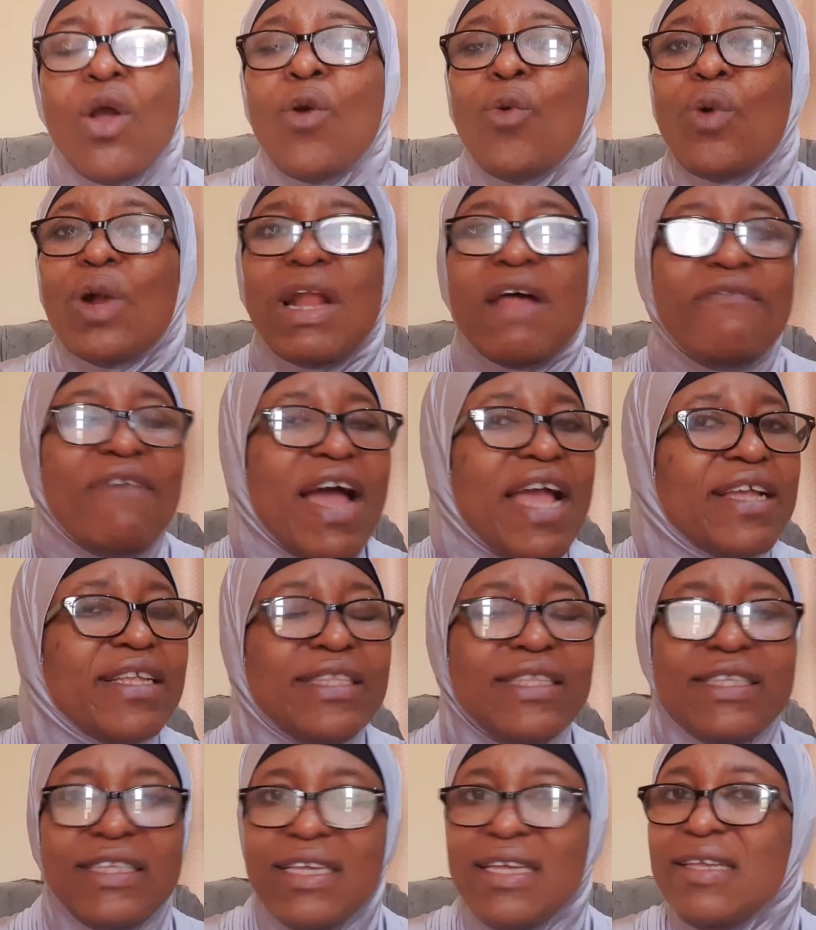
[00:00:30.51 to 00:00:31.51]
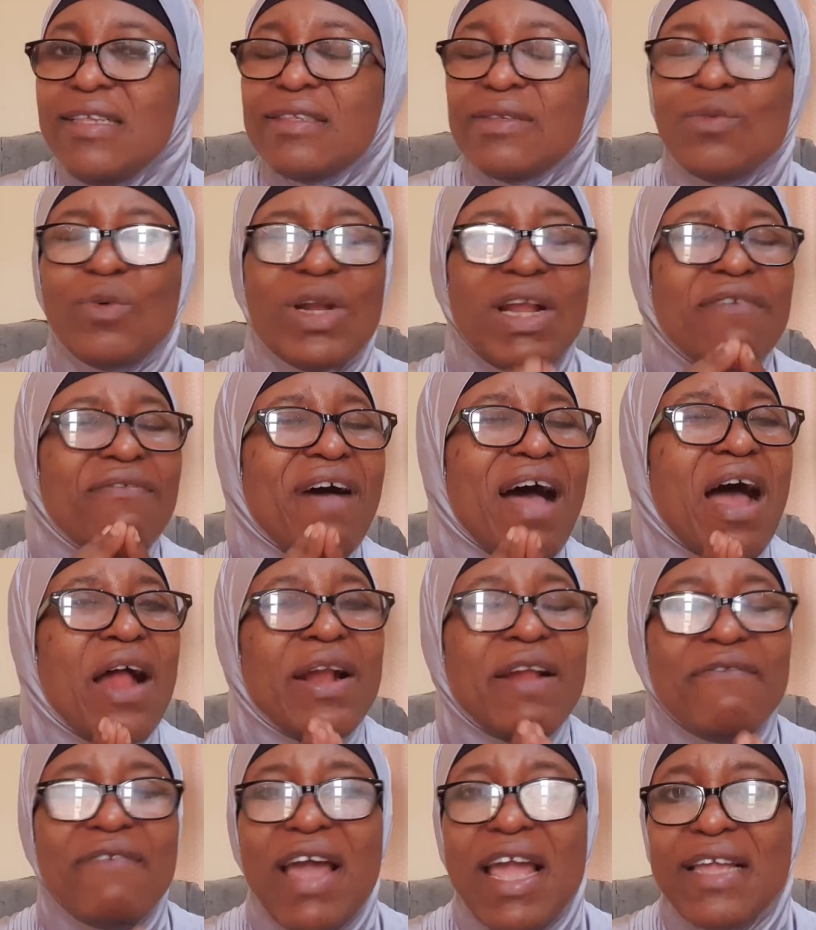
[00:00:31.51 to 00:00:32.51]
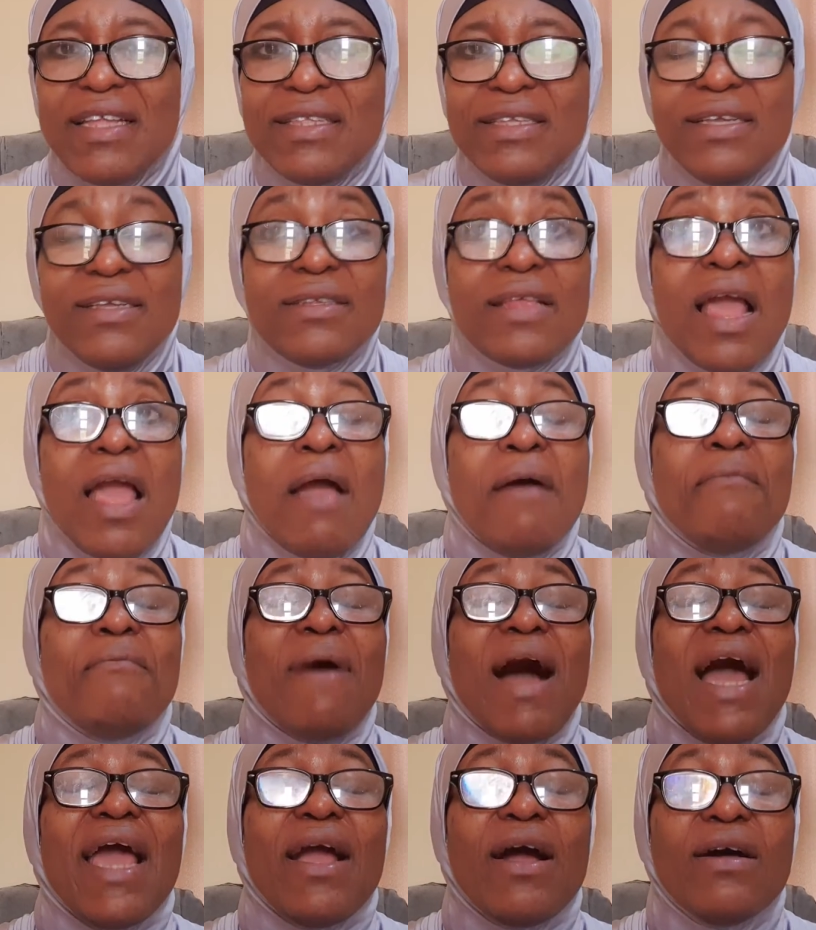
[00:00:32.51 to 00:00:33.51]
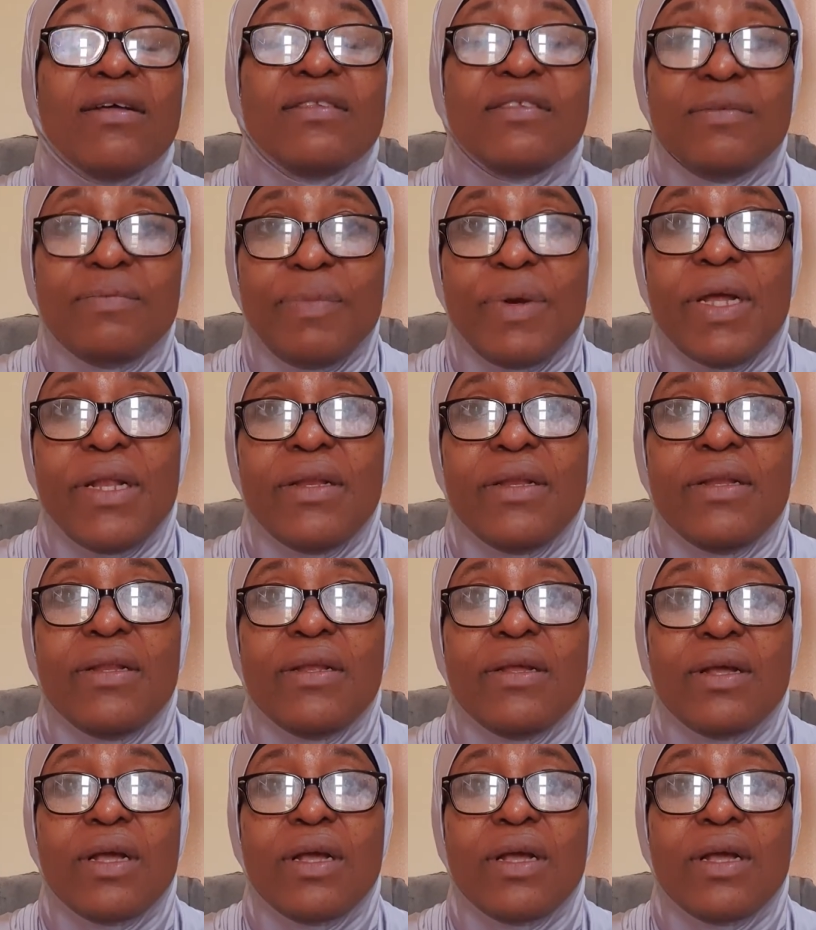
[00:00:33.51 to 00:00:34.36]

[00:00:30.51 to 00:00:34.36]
Whatever it is, whatever, however it is, my husband